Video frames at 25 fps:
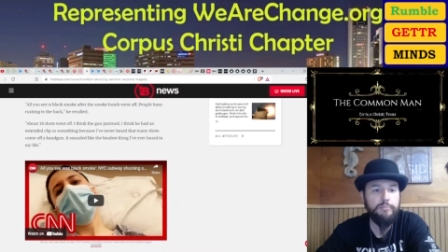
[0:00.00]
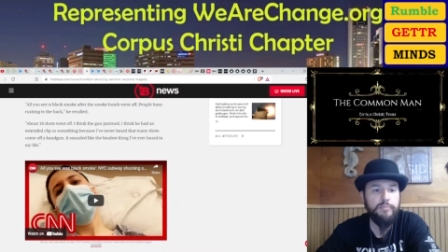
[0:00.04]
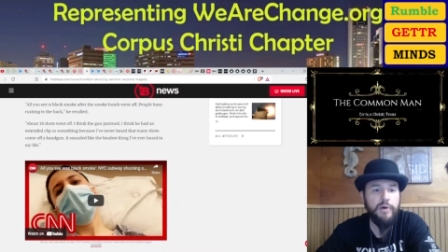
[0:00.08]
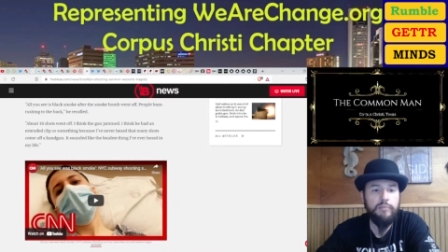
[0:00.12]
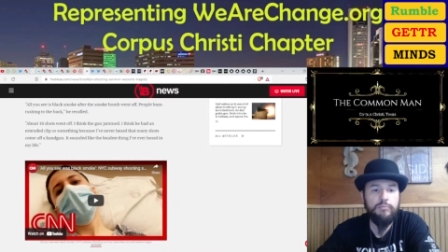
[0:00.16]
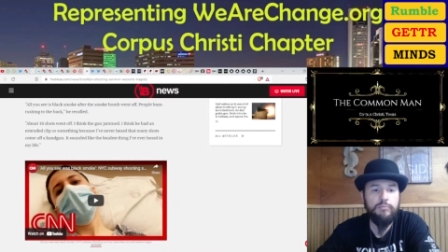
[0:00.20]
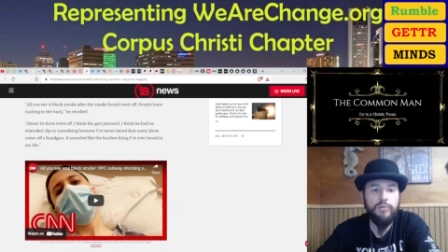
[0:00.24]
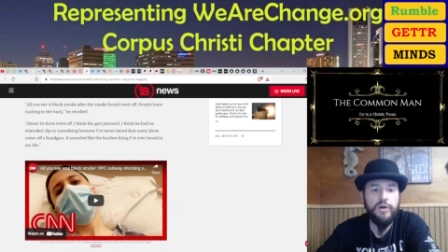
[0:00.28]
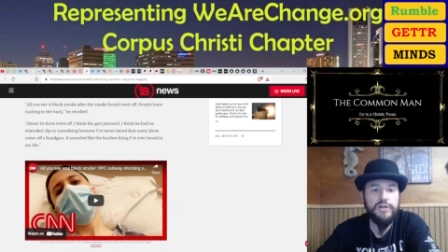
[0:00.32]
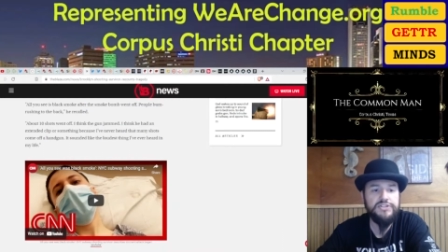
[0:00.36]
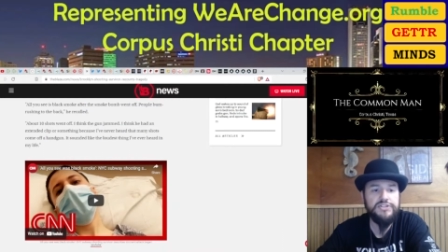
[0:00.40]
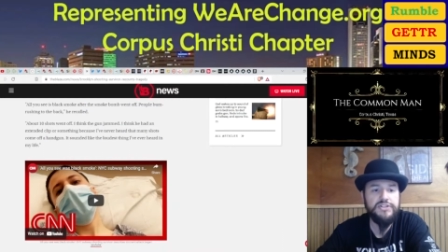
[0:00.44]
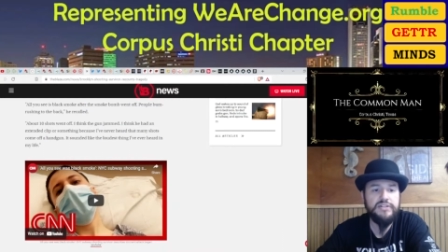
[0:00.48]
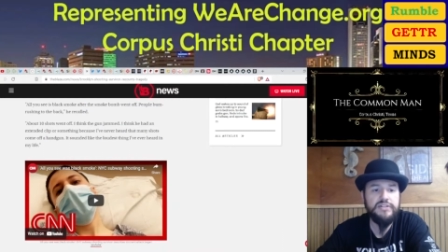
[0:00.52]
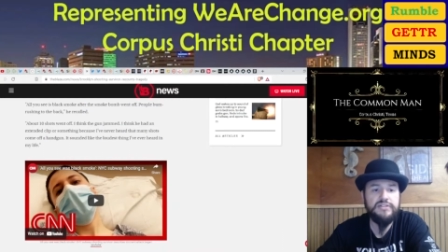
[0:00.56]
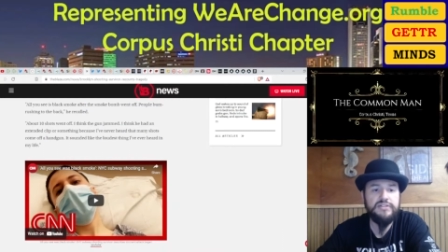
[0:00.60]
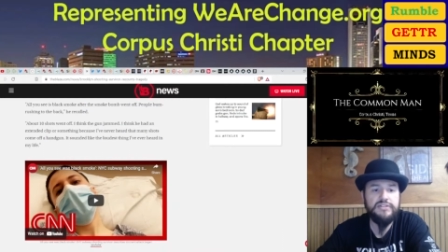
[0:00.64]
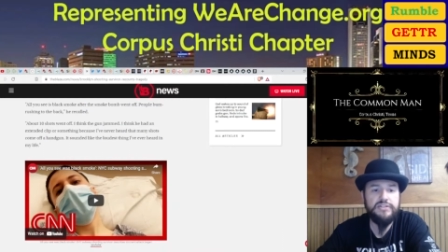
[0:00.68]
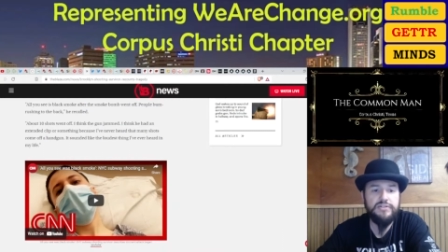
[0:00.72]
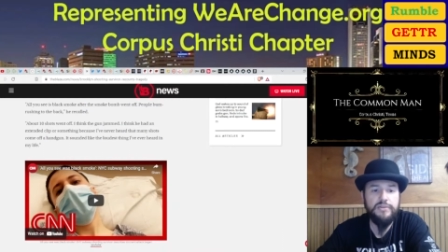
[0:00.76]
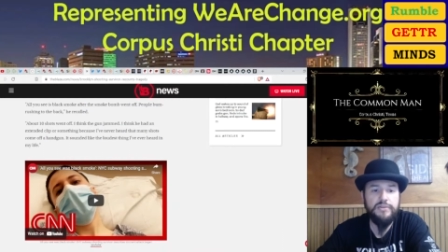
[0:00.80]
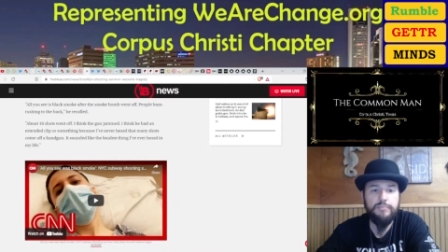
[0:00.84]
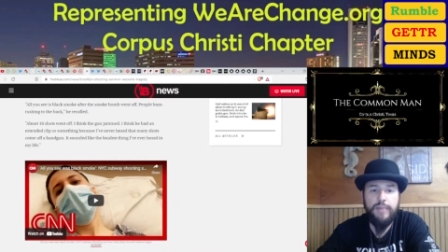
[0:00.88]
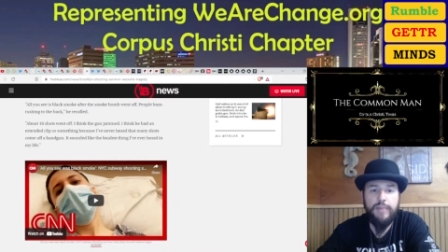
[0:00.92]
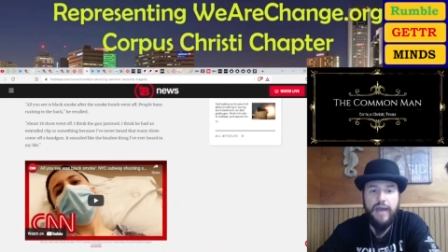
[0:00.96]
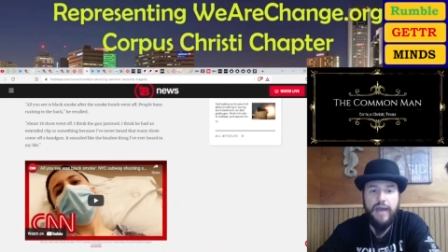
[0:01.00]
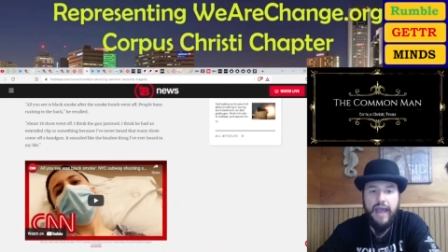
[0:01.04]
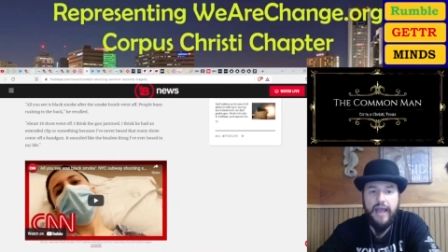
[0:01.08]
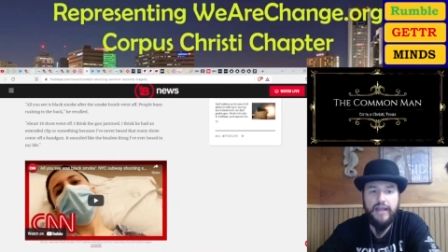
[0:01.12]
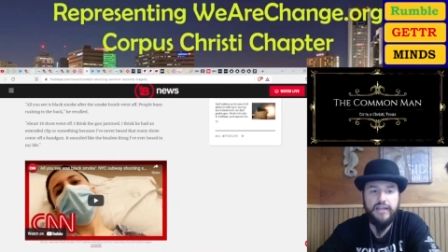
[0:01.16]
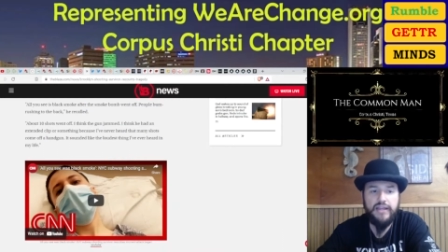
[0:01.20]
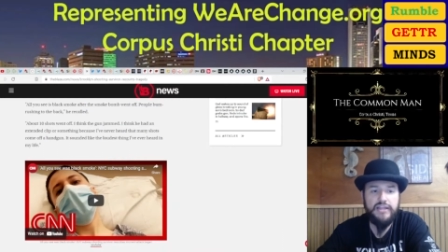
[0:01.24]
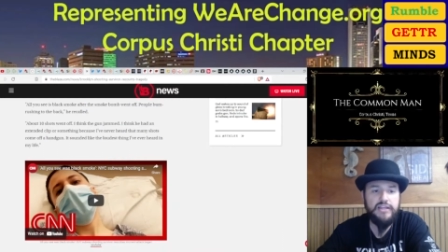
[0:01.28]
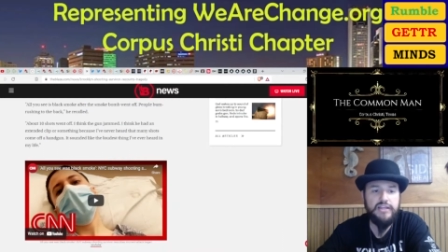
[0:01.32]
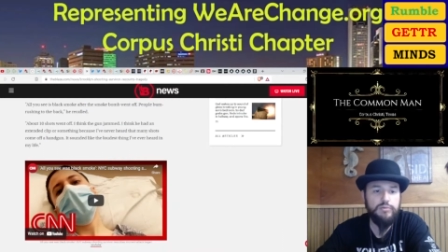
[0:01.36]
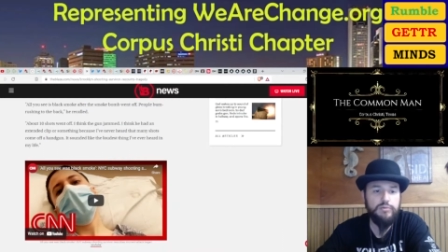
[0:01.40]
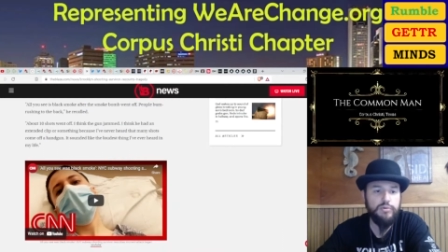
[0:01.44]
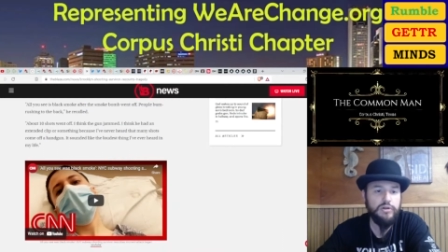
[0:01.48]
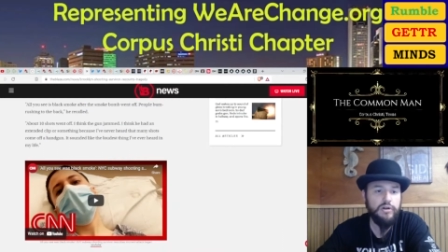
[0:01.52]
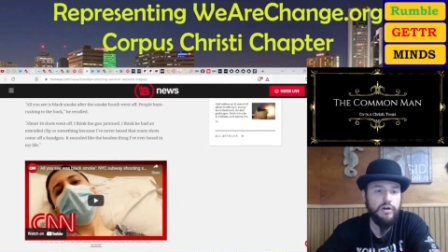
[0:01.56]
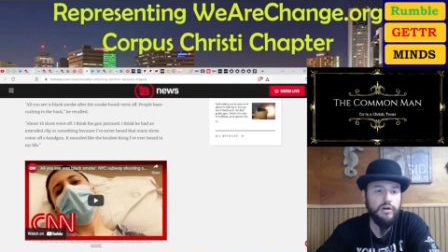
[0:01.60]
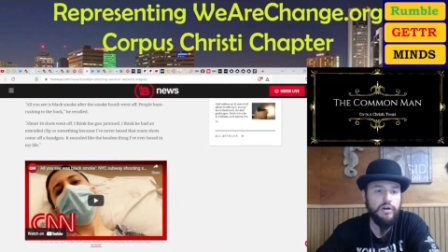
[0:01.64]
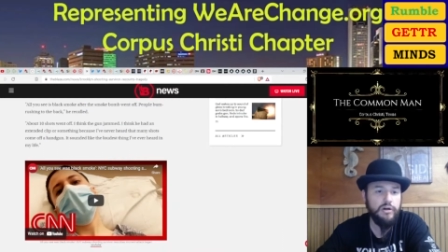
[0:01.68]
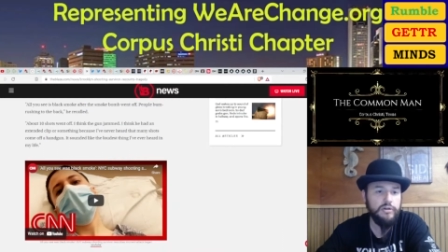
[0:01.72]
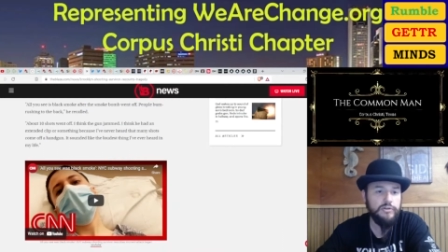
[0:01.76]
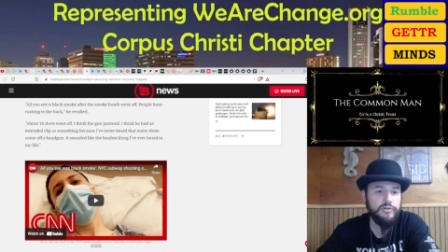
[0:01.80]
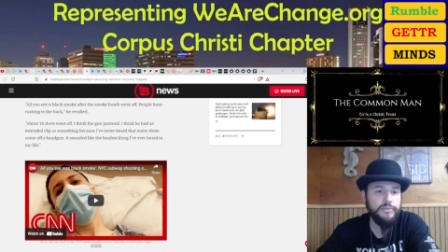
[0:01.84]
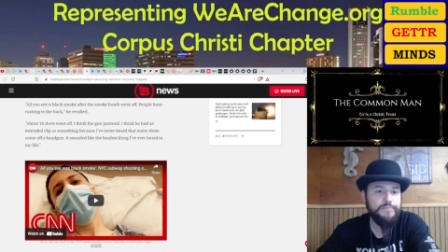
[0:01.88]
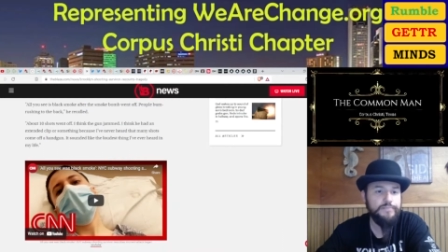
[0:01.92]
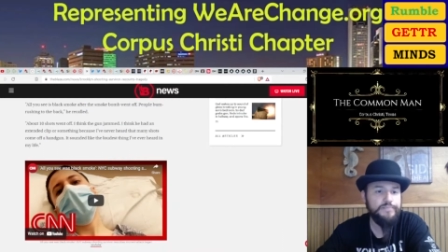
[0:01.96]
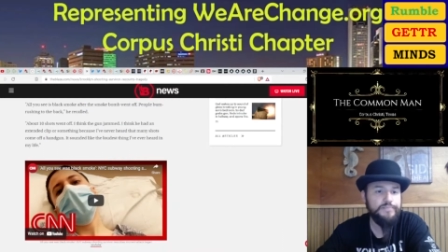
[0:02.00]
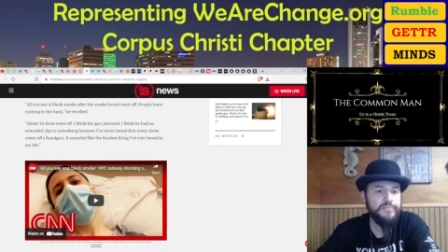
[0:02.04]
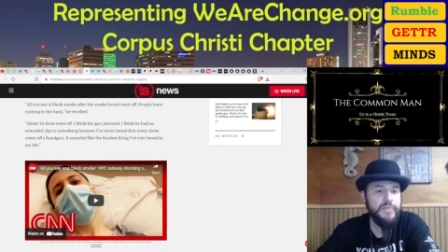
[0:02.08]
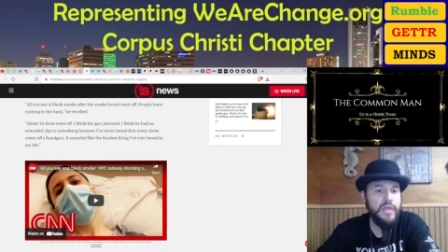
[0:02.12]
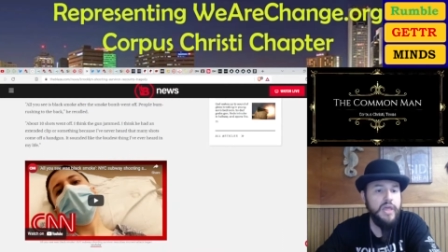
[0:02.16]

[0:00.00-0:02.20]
bum rushing to the back, he recalled.